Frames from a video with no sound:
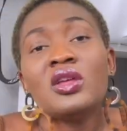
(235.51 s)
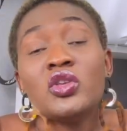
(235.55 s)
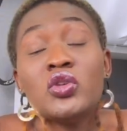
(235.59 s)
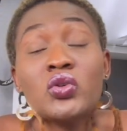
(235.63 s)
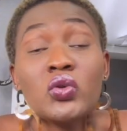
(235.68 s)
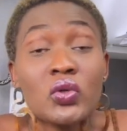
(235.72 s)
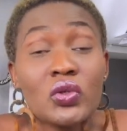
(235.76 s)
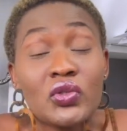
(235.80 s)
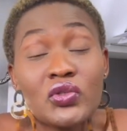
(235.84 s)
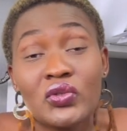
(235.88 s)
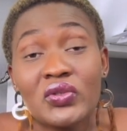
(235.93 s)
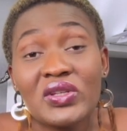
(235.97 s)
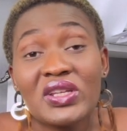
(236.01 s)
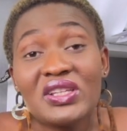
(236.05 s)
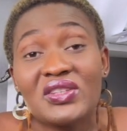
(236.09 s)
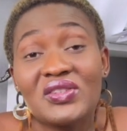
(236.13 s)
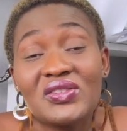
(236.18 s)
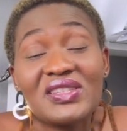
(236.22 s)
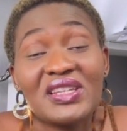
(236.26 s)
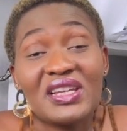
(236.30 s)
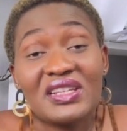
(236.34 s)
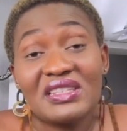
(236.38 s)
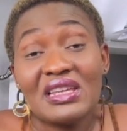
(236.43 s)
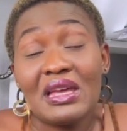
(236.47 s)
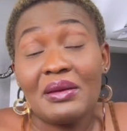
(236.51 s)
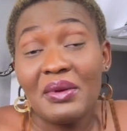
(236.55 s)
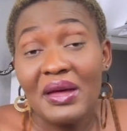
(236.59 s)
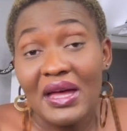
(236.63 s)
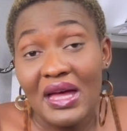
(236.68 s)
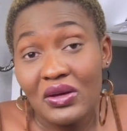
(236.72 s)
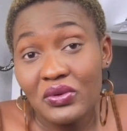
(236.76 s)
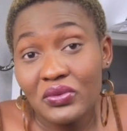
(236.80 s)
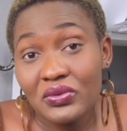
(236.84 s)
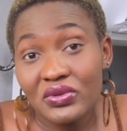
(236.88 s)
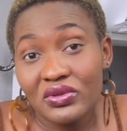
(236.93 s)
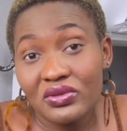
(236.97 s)
You also need to take time
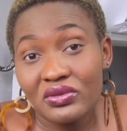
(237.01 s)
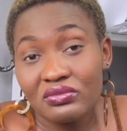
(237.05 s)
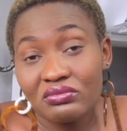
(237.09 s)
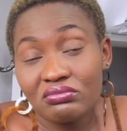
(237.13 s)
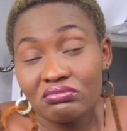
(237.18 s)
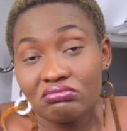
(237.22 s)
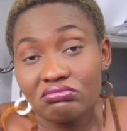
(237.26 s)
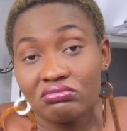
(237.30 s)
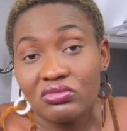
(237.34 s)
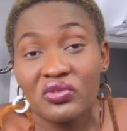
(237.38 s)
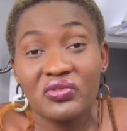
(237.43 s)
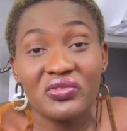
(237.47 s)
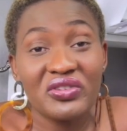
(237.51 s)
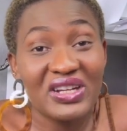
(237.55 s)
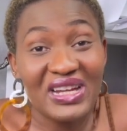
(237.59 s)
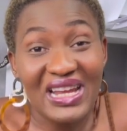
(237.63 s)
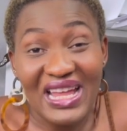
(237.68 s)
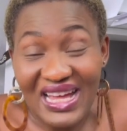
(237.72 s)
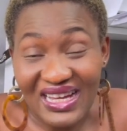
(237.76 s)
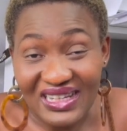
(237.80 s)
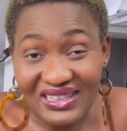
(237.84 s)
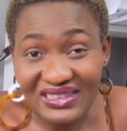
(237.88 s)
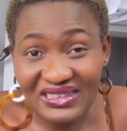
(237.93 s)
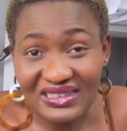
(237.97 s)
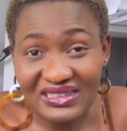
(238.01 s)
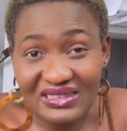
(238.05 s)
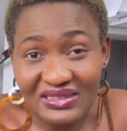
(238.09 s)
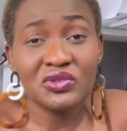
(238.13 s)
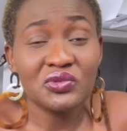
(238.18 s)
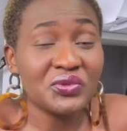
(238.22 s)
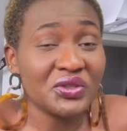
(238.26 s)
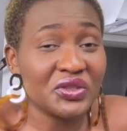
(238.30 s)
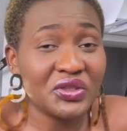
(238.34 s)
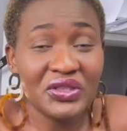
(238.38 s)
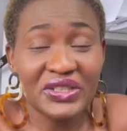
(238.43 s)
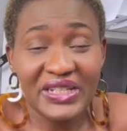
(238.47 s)
out, relax,
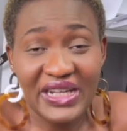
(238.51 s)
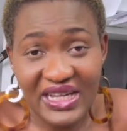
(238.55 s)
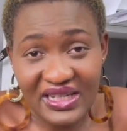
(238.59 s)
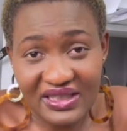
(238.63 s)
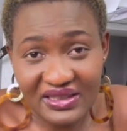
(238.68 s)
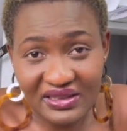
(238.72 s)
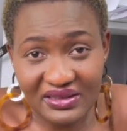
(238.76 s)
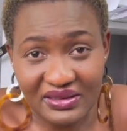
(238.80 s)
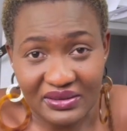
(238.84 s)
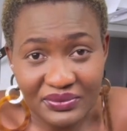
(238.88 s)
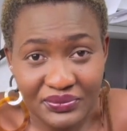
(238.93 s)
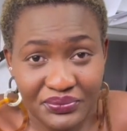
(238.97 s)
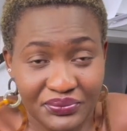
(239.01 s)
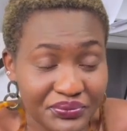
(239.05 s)
reconnect.